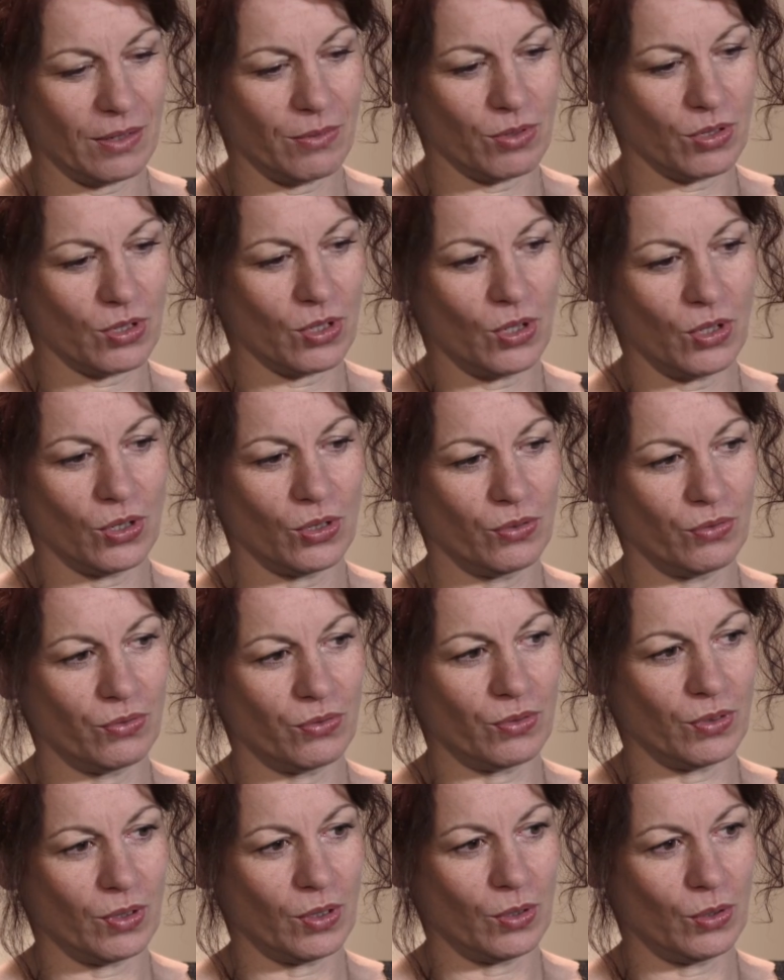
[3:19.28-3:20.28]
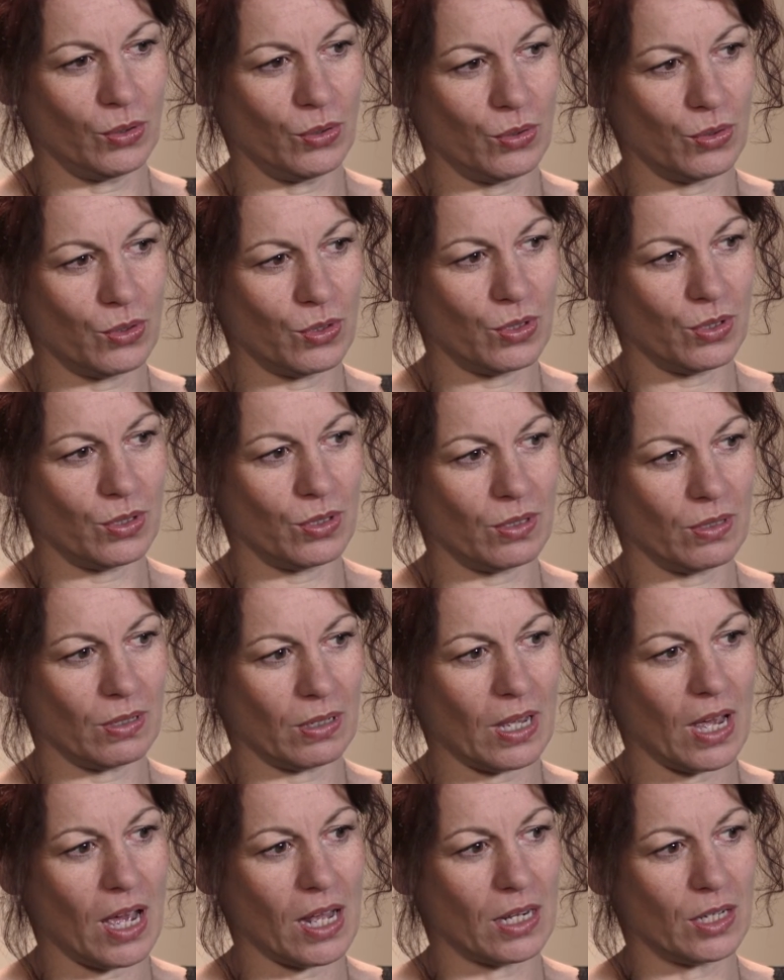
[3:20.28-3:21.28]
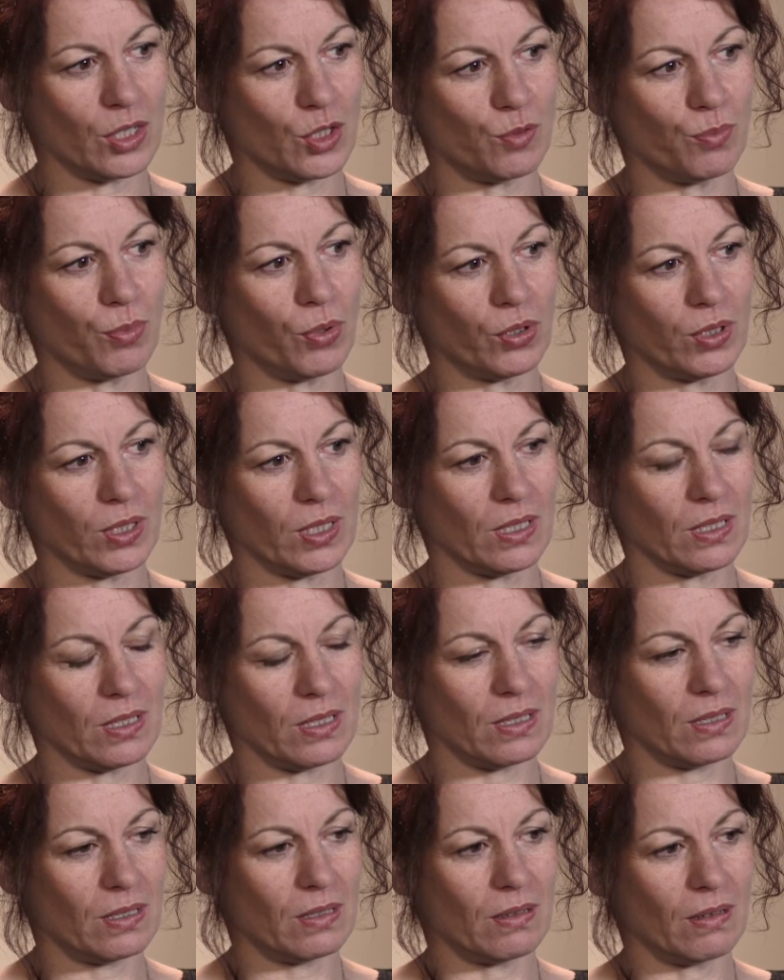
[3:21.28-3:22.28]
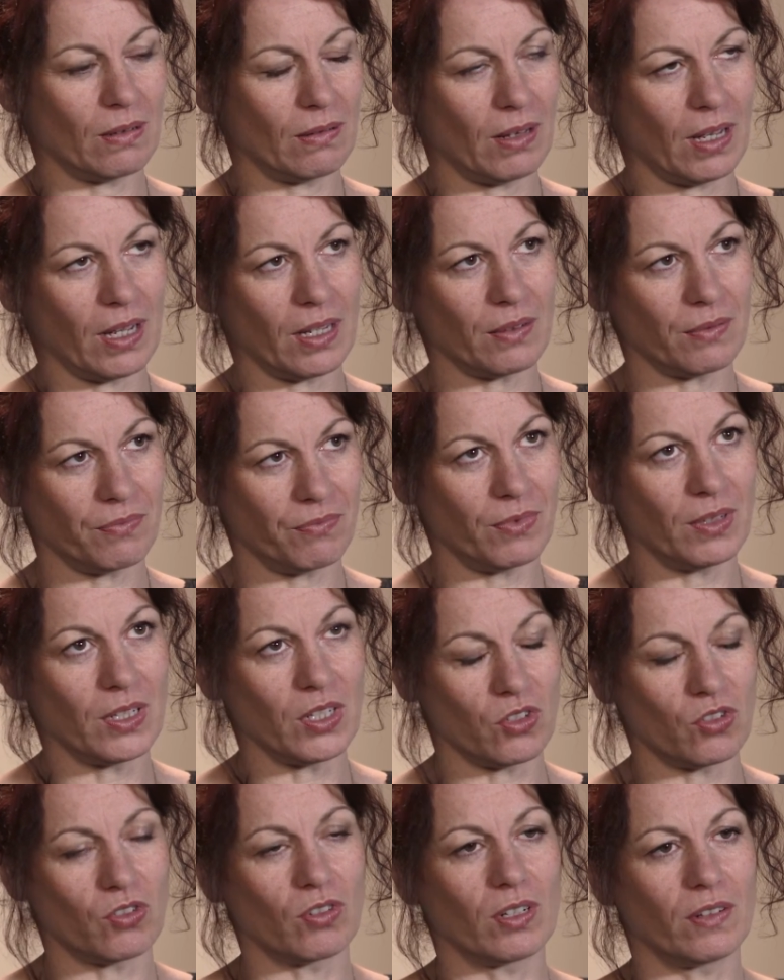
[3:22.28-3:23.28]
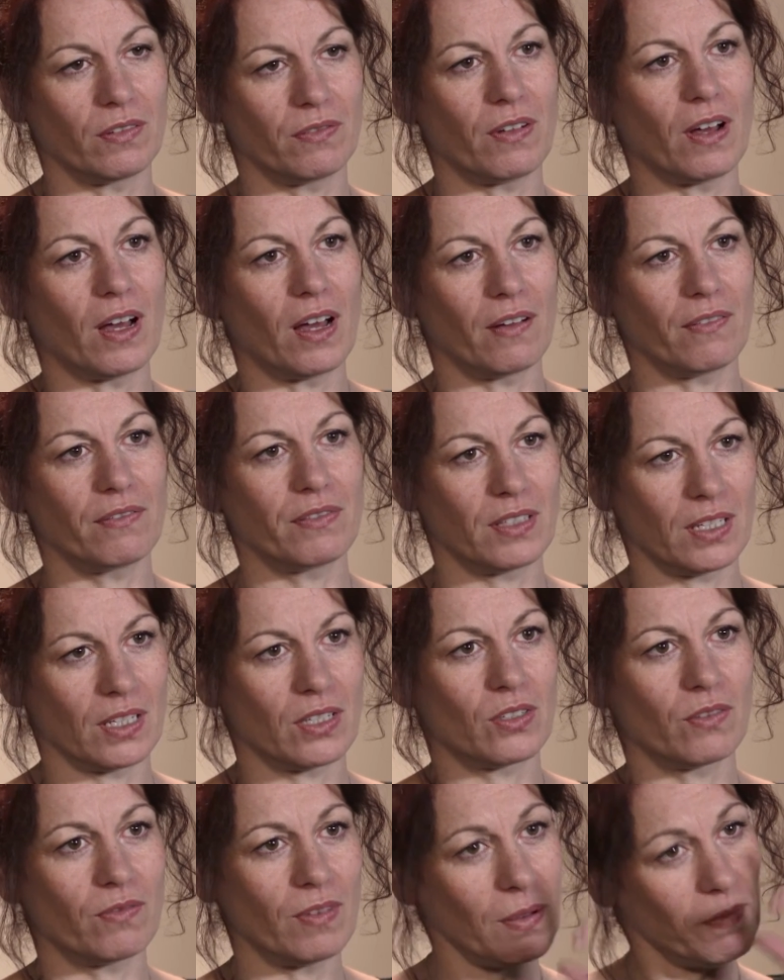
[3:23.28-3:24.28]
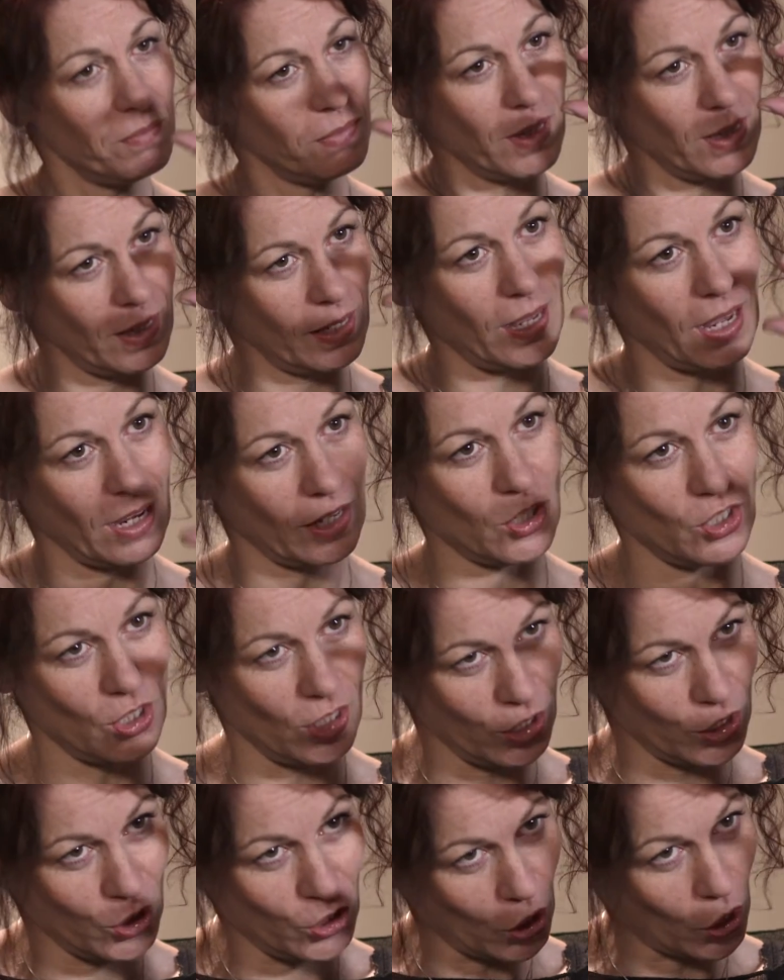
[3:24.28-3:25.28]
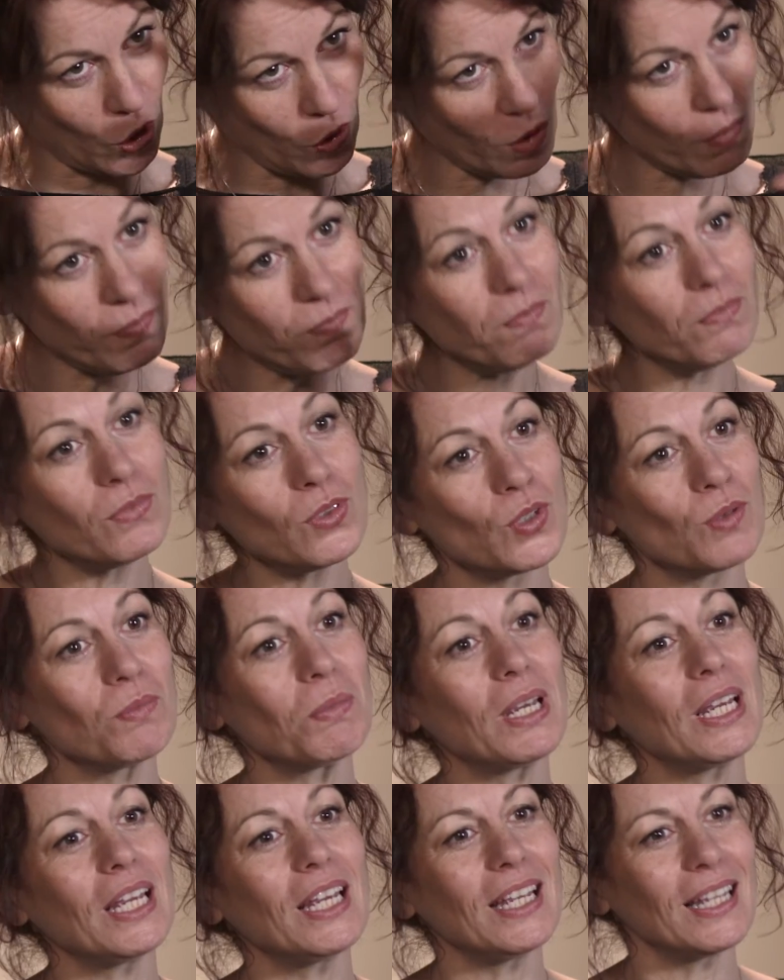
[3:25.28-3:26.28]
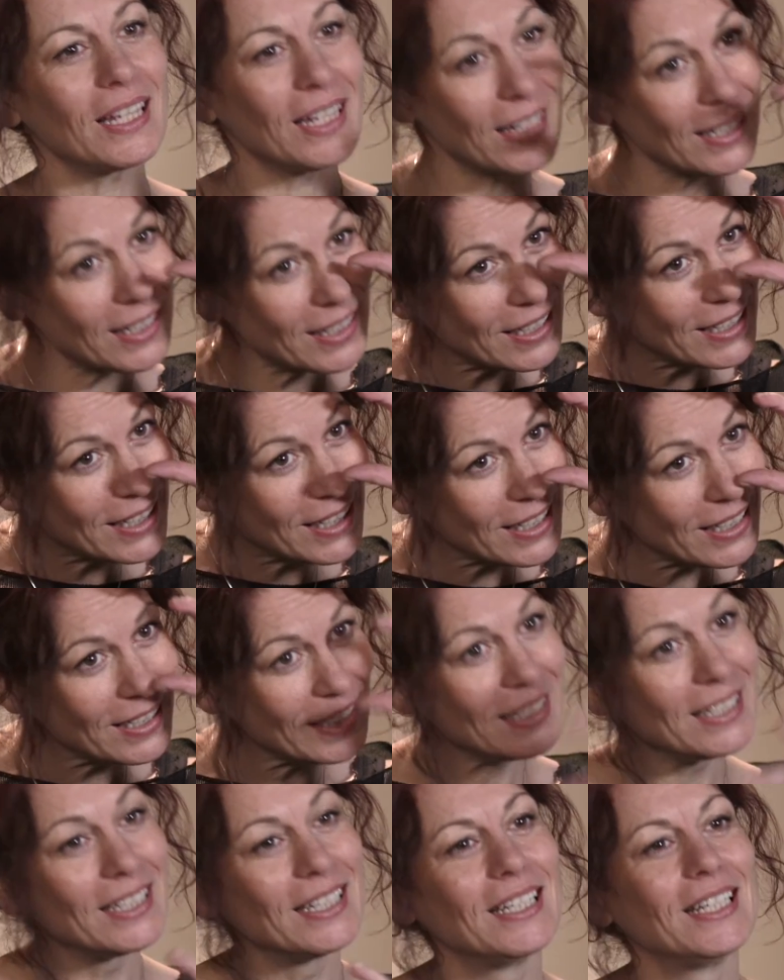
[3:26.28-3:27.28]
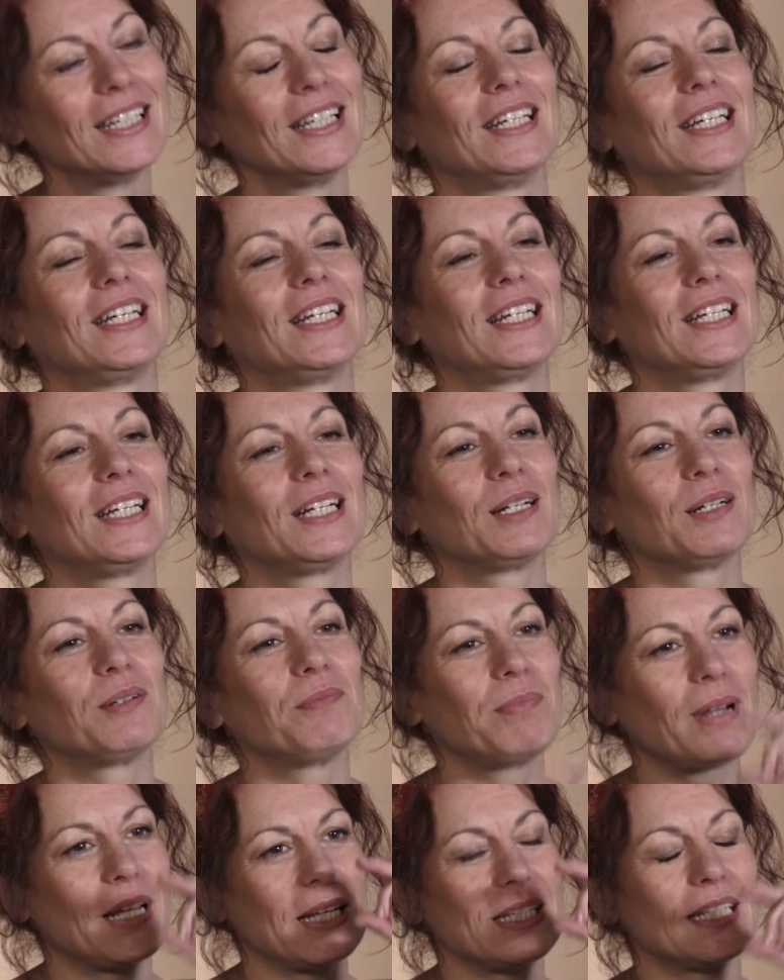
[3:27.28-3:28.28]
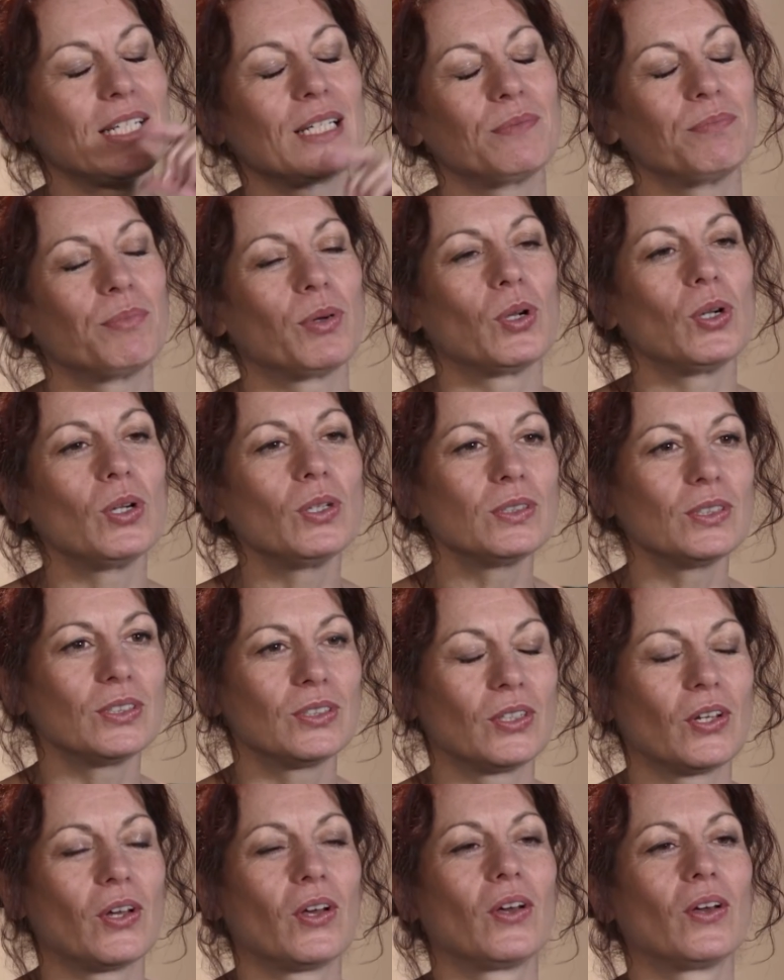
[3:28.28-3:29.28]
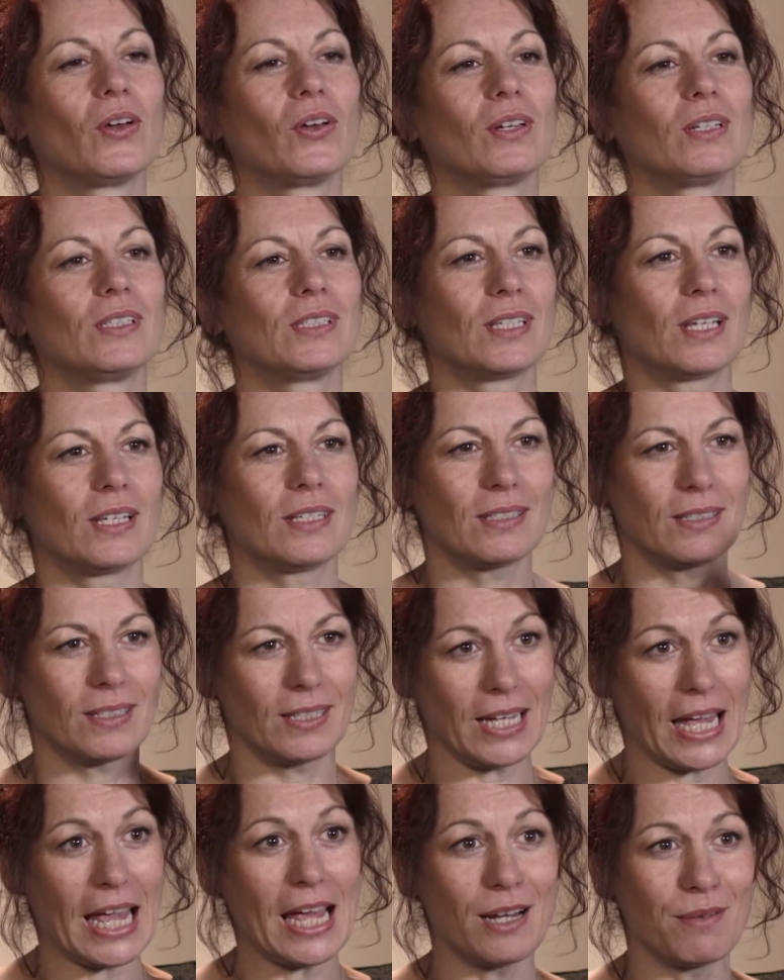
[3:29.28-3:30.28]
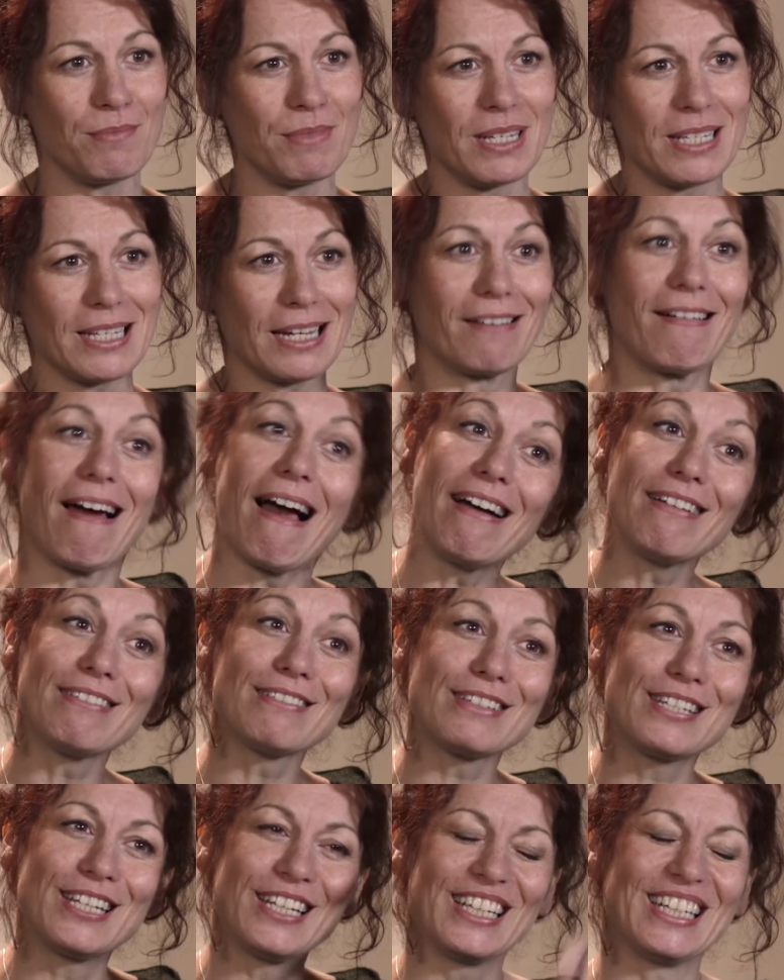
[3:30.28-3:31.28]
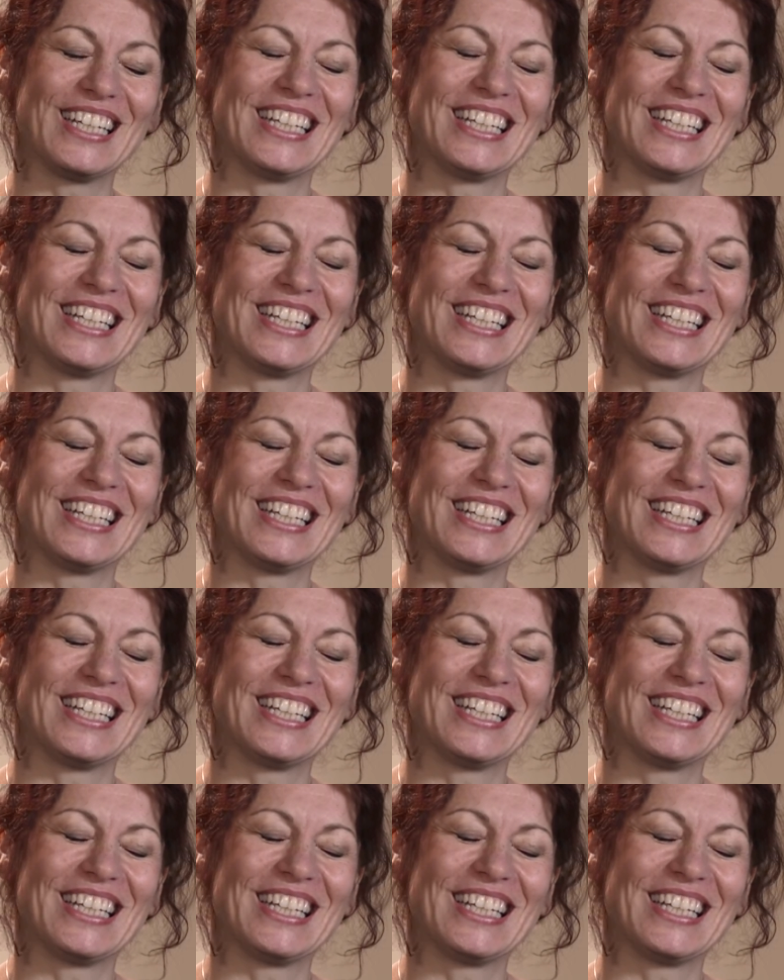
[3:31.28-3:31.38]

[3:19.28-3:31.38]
There was a lot of loose cartilage bodies like literally five, six of them. He actually showed them to me in a little little plastic bottle. So he says the enemies are out,